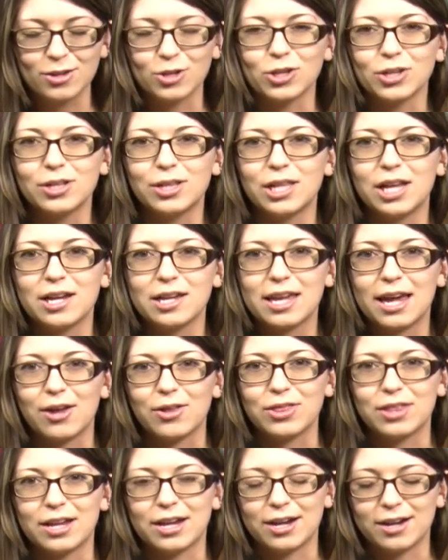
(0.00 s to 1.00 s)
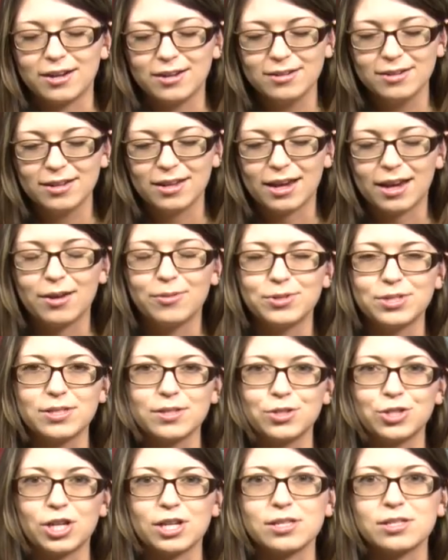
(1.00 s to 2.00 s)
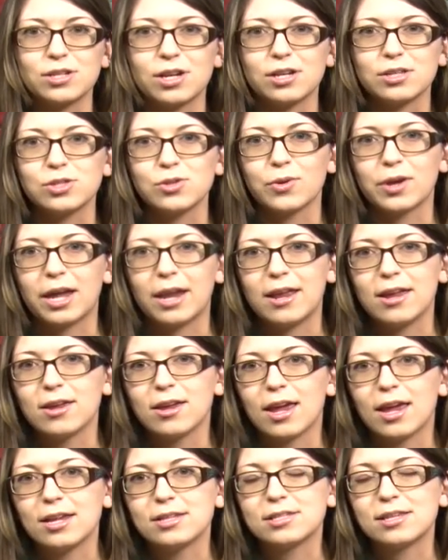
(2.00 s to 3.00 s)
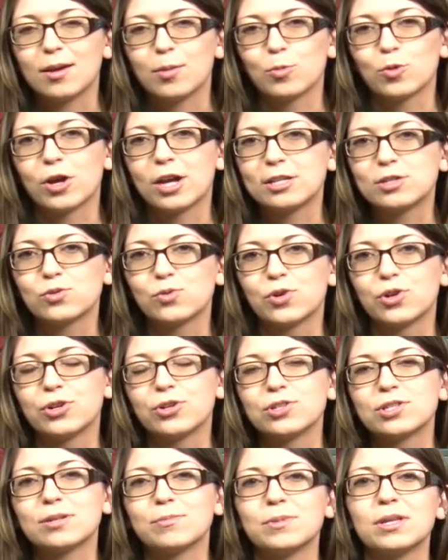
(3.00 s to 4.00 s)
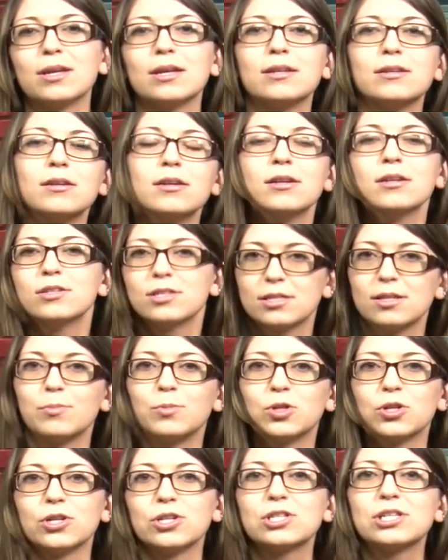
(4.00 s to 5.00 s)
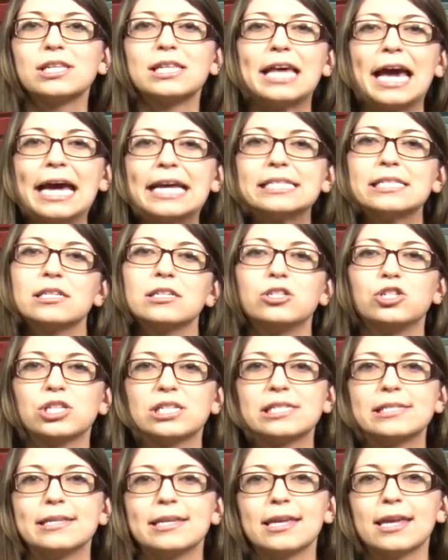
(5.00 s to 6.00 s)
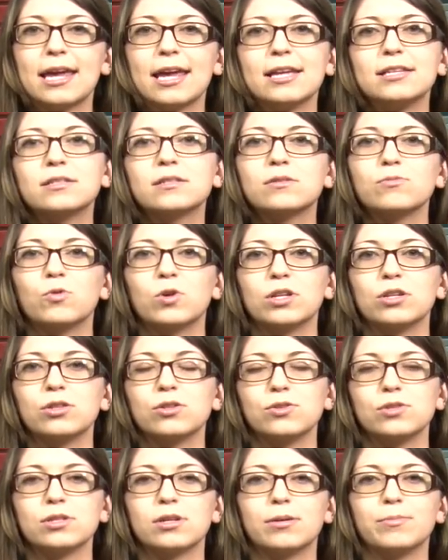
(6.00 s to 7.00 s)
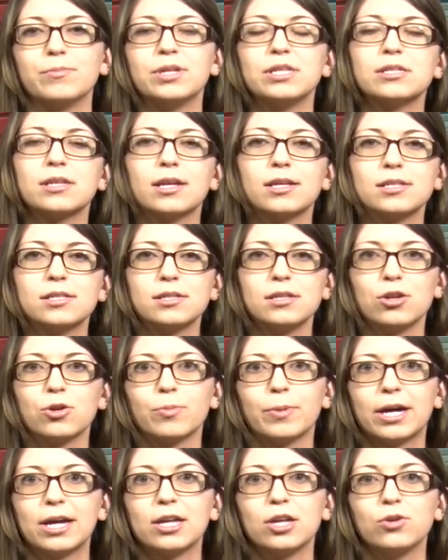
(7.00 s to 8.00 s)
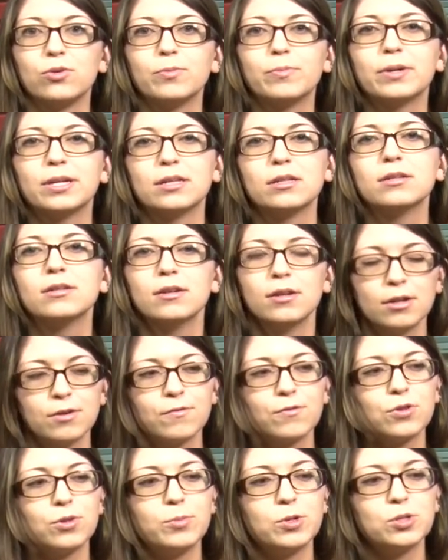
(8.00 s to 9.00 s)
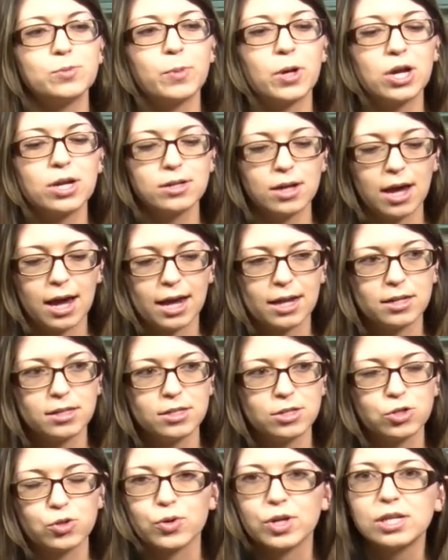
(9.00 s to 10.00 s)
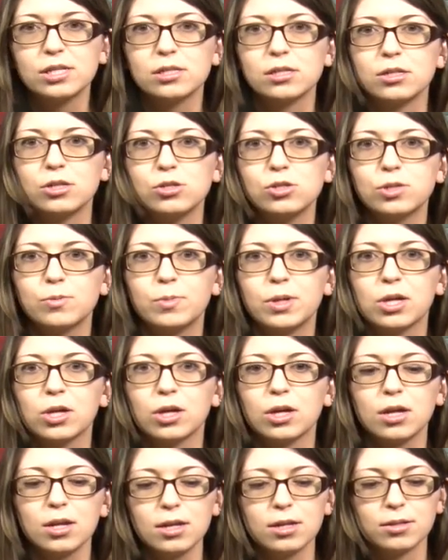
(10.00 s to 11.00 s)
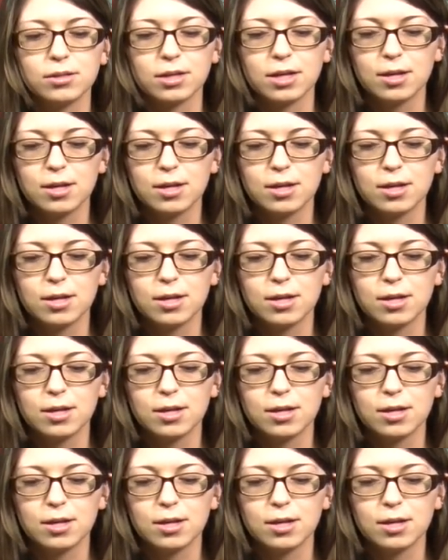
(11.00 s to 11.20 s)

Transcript: good luck out there. I would suggest also getting a samurai sword or something similar to that, just in case one of those zombies gets nearby you. But for the most part, hide in the trees and you should be good and